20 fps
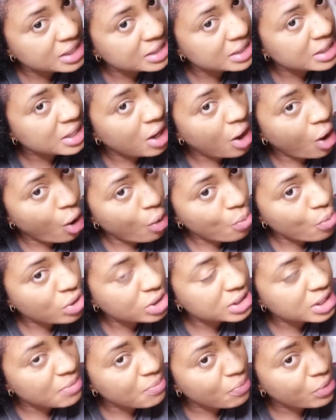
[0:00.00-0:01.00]
is
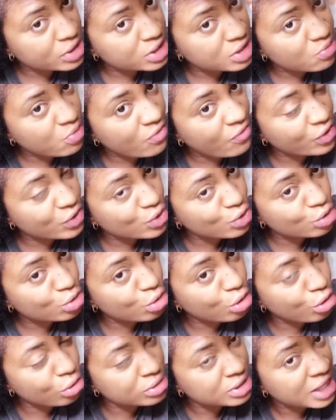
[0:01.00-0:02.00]
almost impossible for you
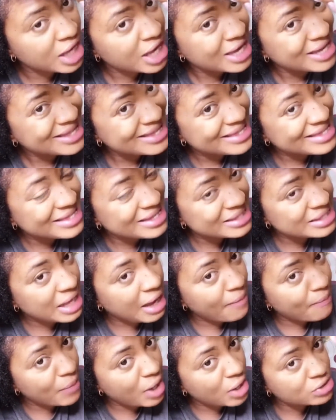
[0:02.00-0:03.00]
to lose this
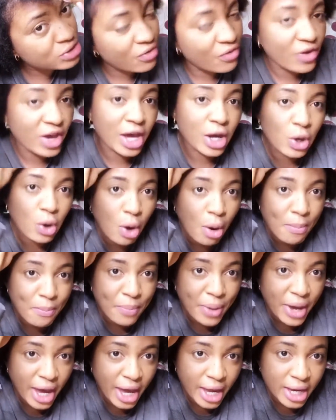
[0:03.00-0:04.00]
amount of hair
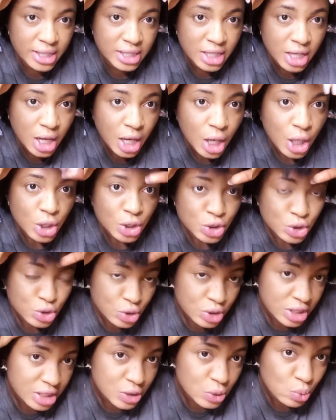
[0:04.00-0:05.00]
compared to
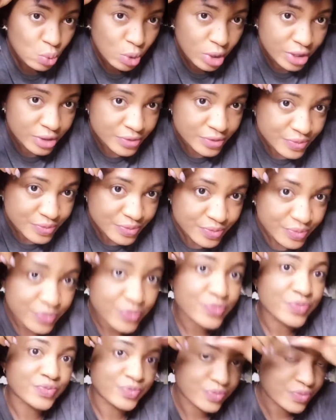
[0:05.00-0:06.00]
this one.
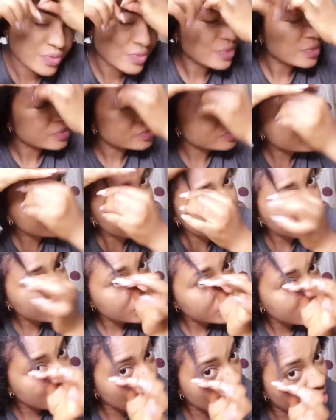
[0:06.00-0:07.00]

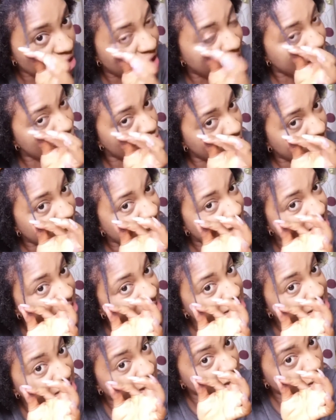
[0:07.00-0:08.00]
You can
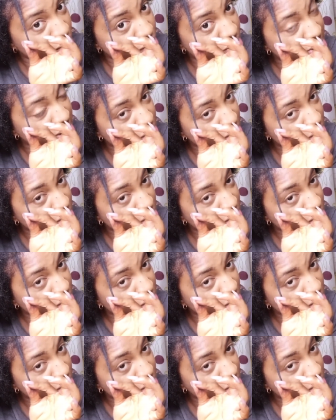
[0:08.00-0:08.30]
easily lose